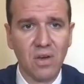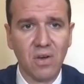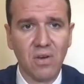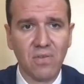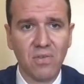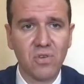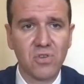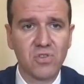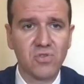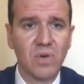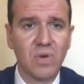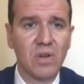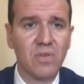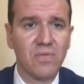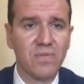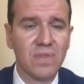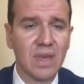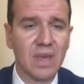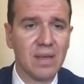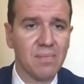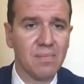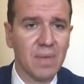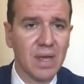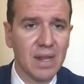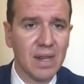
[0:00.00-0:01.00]
Of course, one of
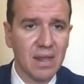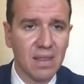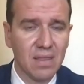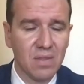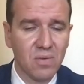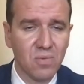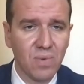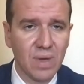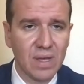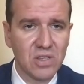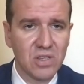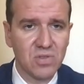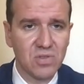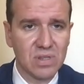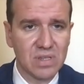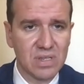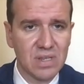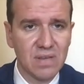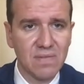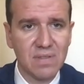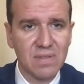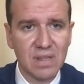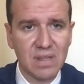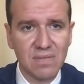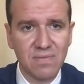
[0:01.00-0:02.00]
the many other ways to
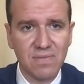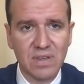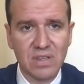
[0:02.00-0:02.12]
achieve that